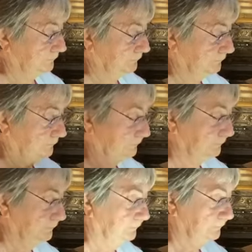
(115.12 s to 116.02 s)

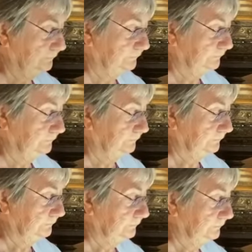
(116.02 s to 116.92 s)

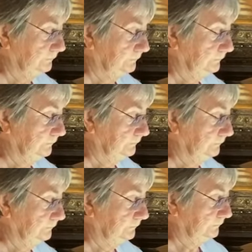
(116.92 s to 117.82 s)

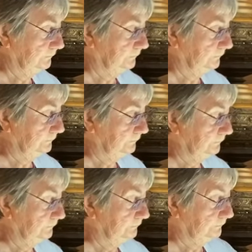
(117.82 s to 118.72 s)

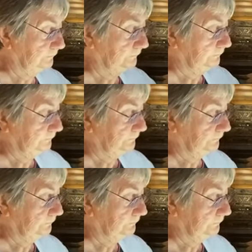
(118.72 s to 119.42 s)
(silence)